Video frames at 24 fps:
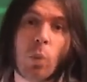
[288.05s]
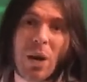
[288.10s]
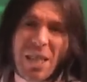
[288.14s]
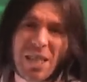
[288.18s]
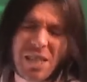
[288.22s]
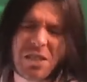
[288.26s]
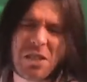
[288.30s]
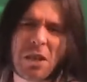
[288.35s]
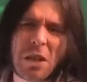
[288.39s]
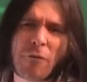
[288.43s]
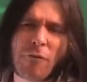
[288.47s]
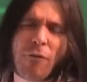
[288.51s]

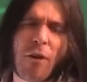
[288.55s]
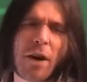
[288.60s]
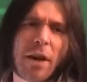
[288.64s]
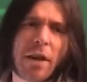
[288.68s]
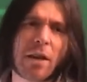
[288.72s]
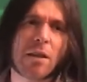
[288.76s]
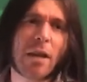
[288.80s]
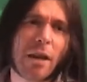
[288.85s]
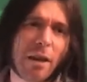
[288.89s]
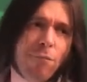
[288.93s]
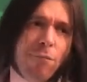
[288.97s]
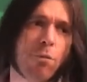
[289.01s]
wasting your
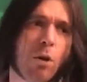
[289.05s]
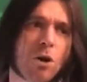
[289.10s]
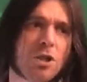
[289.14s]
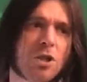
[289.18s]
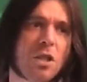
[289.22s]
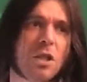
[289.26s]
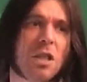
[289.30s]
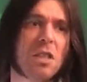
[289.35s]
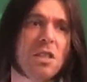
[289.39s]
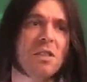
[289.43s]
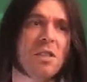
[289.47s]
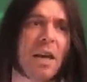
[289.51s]
fucking life
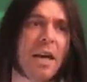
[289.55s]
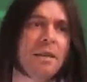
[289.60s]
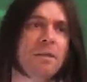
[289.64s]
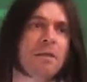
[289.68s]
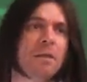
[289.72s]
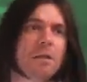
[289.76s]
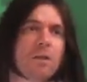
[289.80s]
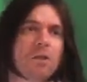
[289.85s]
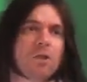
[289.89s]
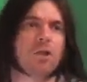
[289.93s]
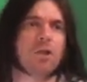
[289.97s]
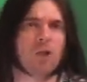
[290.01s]
watching
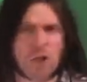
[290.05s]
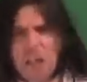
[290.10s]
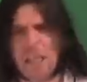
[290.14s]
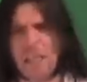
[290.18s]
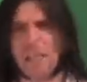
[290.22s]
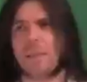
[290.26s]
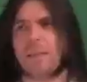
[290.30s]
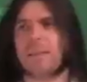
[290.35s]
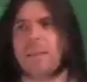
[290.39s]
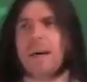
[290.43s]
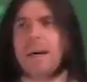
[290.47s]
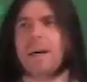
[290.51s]
EastEnders and
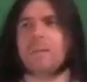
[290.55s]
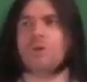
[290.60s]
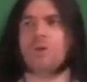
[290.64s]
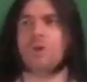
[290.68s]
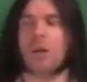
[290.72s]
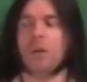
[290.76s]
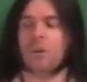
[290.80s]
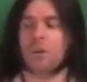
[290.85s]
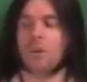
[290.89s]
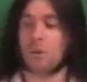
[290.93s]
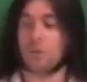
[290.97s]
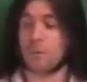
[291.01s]
shite like that in
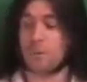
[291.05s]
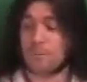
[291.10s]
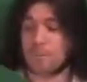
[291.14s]
general.